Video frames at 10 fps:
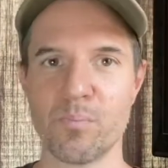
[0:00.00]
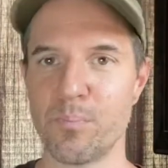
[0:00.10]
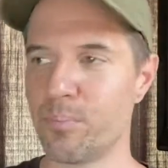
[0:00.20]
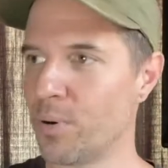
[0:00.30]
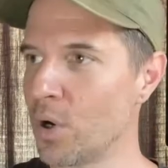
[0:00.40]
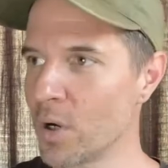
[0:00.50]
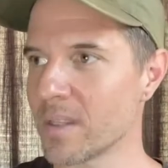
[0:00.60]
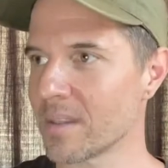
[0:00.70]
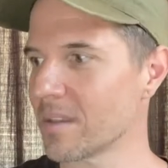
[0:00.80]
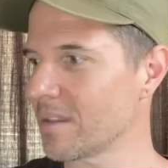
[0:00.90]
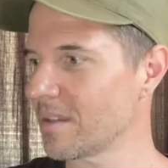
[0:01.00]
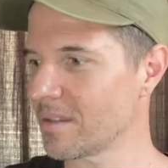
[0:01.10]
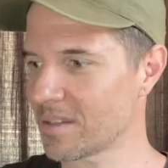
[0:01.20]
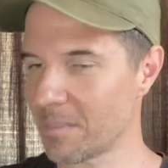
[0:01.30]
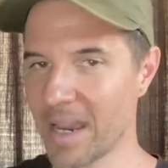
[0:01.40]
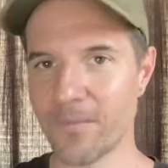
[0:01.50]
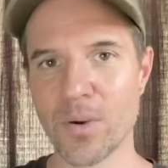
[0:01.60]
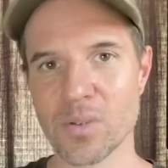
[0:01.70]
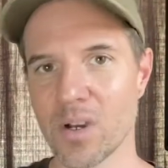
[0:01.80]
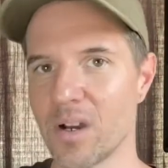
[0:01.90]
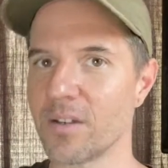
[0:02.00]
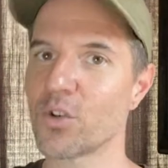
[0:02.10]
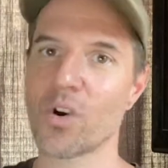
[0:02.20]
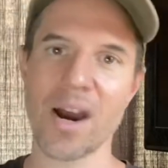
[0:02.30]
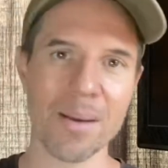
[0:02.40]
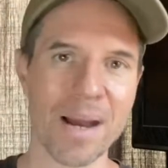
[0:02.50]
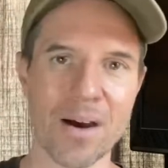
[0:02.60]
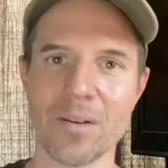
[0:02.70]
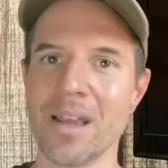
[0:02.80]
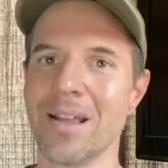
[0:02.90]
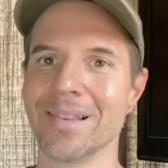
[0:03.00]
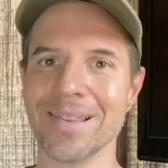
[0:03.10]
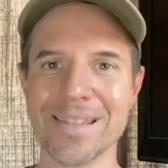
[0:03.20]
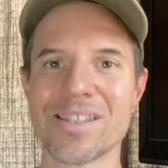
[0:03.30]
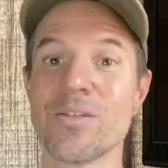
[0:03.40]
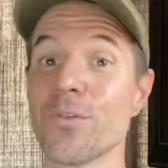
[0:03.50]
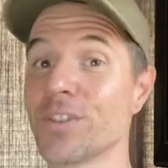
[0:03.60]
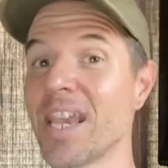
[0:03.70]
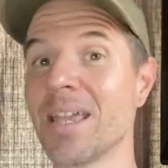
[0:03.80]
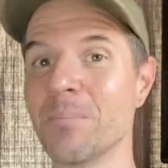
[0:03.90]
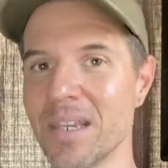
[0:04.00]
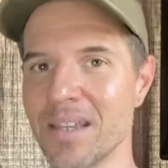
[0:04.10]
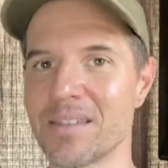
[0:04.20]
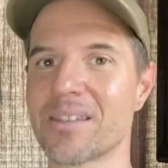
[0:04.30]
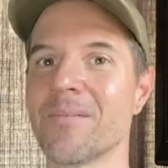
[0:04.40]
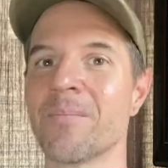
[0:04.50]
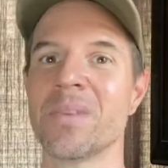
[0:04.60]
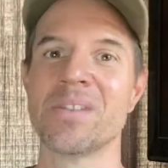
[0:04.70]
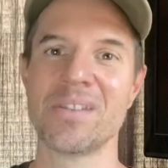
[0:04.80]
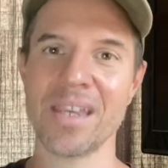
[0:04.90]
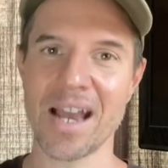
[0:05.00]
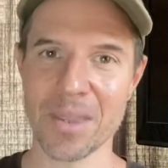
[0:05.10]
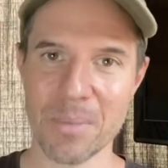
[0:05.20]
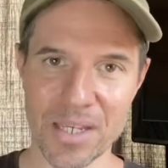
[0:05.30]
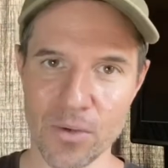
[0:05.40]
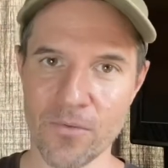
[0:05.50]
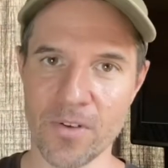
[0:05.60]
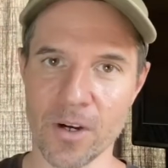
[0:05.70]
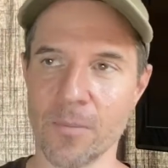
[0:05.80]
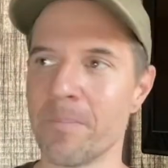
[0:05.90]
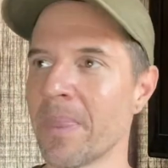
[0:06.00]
put some headphones on, try them out, listen for ten minutes, see how they make you feel.